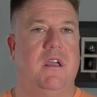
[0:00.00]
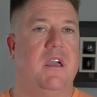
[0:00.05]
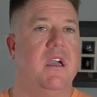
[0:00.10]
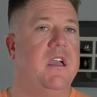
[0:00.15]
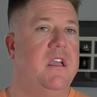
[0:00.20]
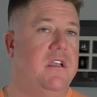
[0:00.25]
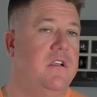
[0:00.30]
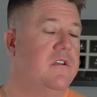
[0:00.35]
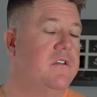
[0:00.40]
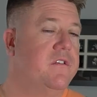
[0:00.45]

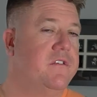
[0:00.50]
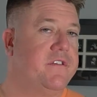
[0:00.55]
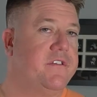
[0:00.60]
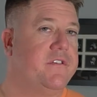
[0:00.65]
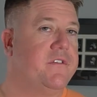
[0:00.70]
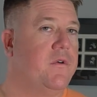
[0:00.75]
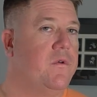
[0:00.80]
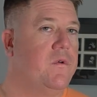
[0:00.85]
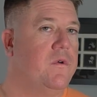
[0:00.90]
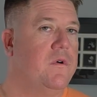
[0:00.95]
get your
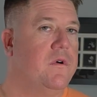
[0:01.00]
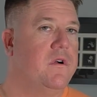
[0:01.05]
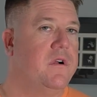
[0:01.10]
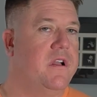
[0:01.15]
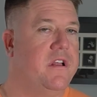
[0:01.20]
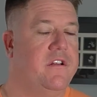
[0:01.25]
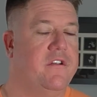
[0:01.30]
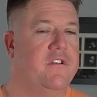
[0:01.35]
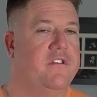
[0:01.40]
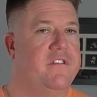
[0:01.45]
store
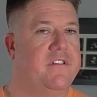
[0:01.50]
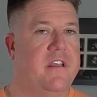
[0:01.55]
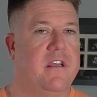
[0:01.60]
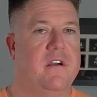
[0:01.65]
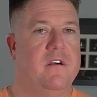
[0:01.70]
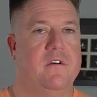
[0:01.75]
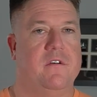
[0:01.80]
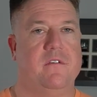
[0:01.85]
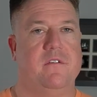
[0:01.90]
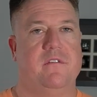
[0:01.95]
and your
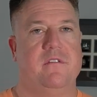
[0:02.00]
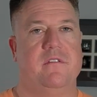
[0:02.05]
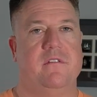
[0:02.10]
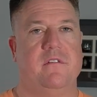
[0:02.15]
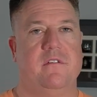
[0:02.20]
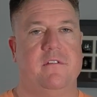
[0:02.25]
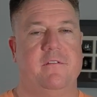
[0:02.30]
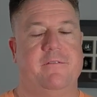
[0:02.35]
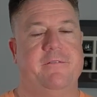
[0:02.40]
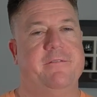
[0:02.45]

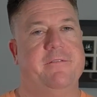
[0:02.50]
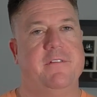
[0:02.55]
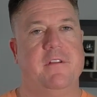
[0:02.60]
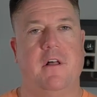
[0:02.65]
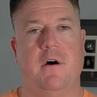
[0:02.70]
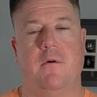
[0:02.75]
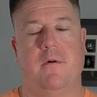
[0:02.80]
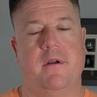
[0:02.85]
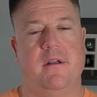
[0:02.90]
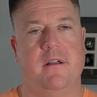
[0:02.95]
sales
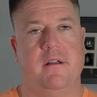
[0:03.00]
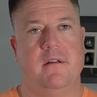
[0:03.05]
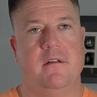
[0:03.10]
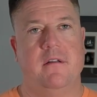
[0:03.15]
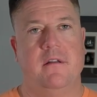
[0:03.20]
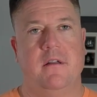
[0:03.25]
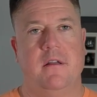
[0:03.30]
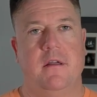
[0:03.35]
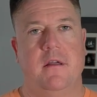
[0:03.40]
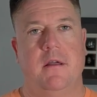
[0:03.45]
flowing,
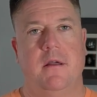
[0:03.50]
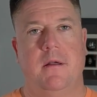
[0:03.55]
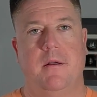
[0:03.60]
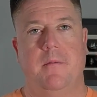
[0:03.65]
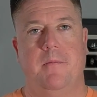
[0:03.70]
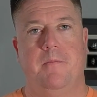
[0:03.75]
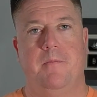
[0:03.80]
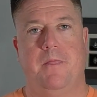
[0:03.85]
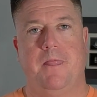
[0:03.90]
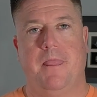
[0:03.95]

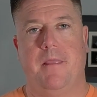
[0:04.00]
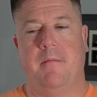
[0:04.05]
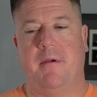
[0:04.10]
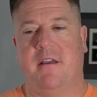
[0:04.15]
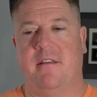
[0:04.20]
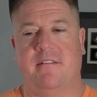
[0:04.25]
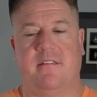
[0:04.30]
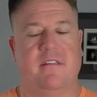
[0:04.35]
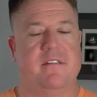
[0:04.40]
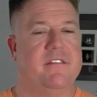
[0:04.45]

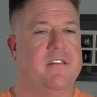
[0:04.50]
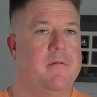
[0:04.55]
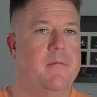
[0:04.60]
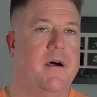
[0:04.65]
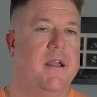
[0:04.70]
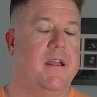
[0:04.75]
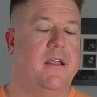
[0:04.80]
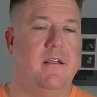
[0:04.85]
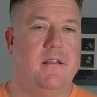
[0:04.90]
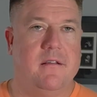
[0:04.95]
because as
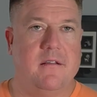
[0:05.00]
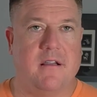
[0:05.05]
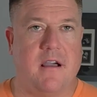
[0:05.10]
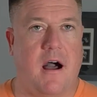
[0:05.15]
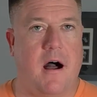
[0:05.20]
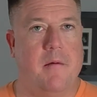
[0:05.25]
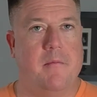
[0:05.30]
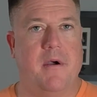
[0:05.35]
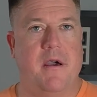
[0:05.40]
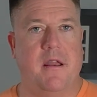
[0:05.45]
somebody
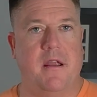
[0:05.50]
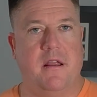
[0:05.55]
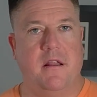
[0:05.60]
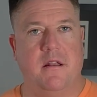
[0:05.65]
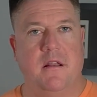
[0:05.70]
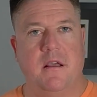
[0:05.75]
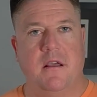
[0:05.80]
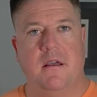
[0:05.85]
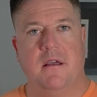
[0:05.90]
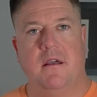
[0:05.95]

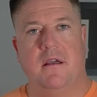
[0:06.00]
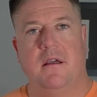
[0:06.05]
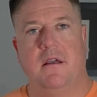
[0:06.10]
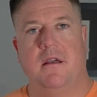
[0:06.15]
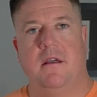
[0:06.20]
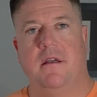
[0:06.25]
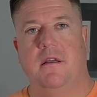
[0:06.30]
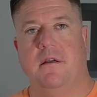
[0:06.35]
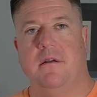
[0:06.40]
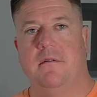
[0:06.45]
commented,
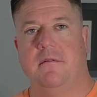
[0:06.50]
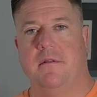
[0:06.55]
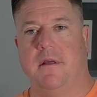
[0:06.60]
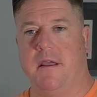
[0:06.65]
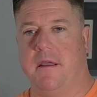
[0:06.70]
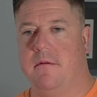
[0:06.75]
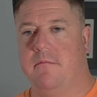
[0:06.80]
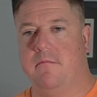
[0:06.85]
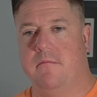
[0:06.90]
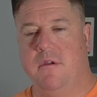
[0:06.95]

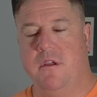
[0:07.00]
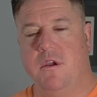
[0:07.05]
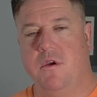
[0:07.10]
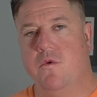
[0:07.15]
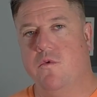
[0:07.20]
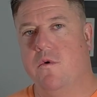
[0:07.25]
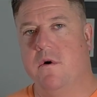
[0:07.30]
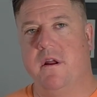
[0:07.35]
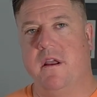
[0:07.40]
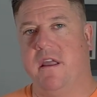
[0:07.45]
like
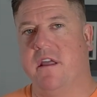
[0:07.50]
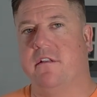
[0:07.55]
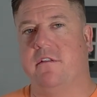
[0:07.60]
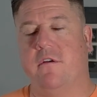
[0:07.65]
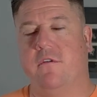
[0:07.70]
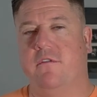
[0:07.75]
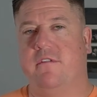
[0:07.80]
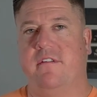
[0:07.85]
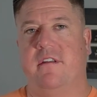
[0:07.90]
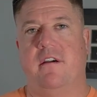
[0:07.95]
you want to get
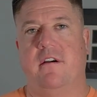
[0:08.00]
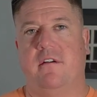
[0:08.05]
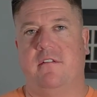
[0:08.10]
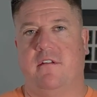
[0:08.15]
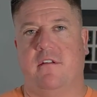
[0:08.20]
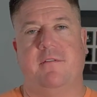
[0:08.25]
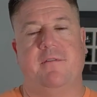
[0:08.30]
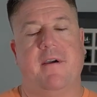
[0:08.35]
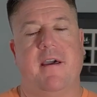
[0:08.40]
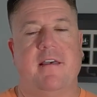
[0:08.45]
those
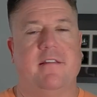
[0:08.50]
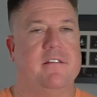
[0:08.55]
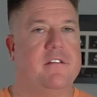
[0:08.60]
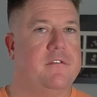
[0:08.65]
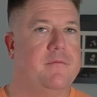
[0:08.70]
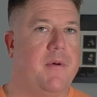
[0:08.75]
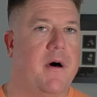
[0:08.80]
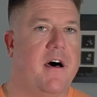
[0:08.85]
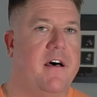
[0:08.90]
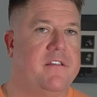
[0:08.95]
sales as fast
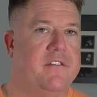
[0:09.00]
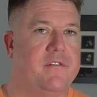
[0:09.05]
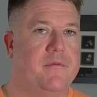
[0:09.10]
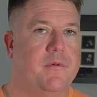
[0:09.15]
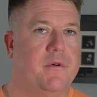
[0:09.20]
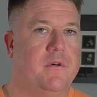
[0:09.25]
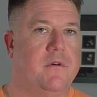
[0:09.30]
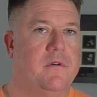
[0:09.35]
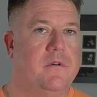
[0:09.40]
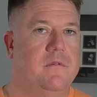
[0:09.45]
as
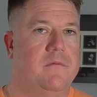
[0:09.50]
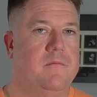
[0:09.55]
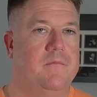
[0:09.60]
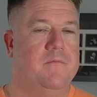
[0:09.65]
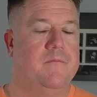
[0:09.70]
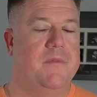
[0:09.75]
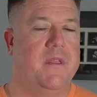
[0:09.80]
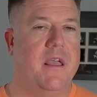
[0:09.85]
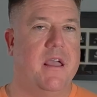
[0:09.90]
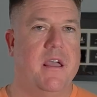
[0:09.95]
possible,
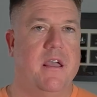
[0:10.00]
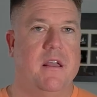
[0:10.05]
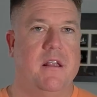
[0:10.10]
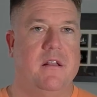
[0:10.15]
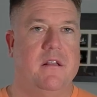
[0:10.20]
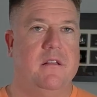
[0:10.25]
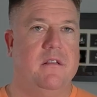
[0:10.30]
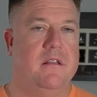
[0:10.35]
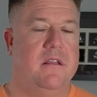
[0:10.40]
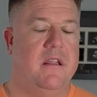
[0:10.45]

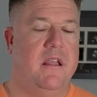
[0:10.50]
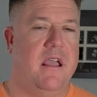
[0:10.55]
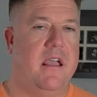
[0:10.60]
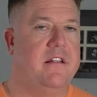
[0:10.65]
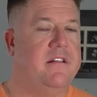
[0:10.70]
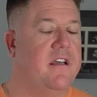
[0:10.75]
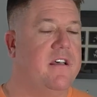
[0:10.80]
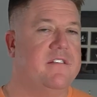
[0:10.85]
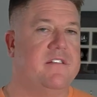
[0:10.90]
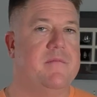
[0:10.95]
and
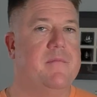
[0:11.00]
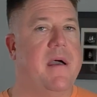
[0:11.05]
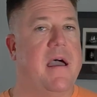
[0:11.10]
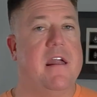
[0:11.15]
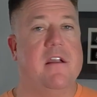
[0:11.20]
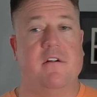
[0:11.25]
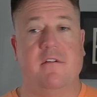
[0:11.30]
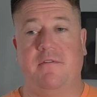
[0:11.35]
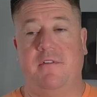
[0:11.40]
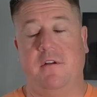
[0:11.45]
it doesn't
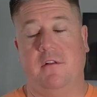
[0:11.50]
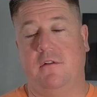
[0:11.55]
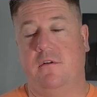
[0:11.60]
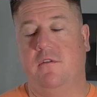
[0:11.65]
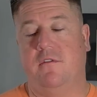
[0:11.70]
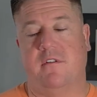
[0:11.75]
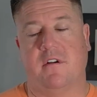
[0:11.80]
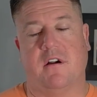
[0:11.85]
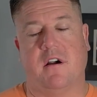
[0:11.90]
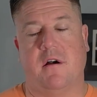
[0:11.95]
matter if you
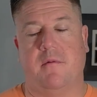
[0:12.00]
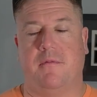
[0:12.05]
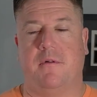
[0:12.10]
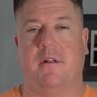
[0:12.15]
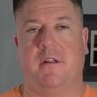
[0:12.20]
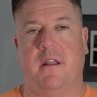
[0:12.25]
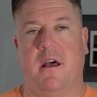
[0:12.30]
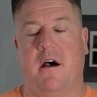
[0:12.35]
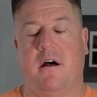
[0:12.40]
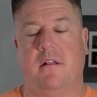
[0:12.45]
lose a
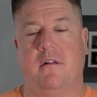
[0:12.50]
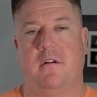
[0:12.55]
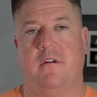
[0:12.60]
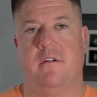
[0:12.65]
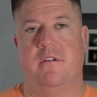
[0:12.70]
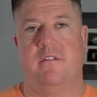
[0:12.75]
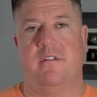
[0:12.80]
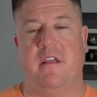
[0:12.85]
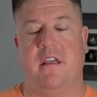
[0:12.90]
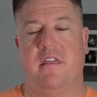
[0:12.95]
couple of
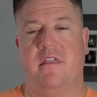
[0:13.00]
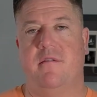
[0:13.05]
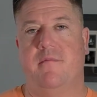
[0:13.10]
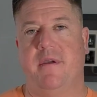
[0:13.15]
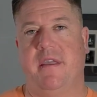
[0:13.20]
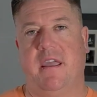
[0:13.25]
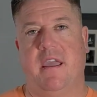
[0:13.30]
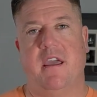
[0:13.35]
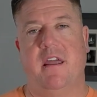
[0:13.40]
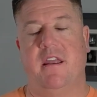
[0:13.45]
dollars in the
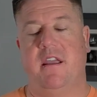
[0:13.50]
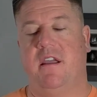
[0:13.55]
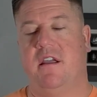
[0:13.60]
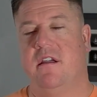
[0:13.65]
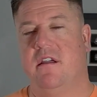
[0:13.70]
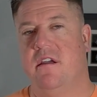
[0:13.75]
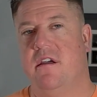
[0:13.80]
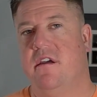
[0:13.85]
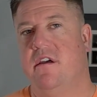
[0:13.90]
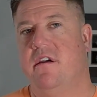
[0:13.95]

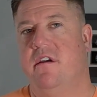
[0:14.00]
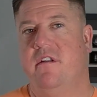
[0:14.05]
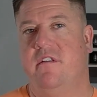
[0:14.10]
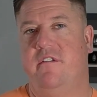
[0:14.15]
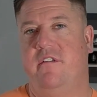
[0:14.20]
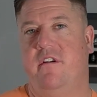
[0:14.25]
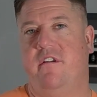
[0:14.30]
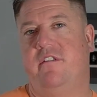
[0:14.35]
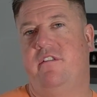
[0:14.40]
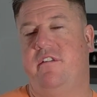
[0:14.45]
beginning
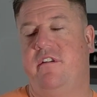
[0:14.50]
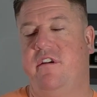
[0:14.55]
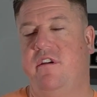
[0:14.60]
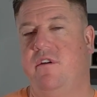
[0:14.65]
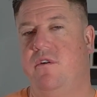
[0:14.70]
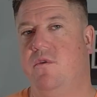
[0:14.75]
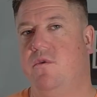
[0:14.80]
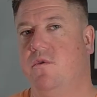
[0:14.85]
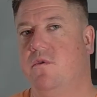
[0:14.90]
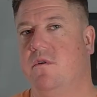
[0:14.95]
just
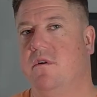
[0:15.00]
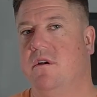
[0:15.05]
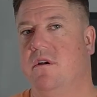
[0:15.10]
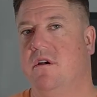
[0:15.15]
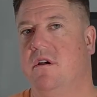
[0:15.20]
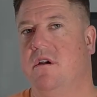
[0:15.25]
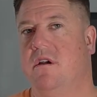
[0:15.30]
to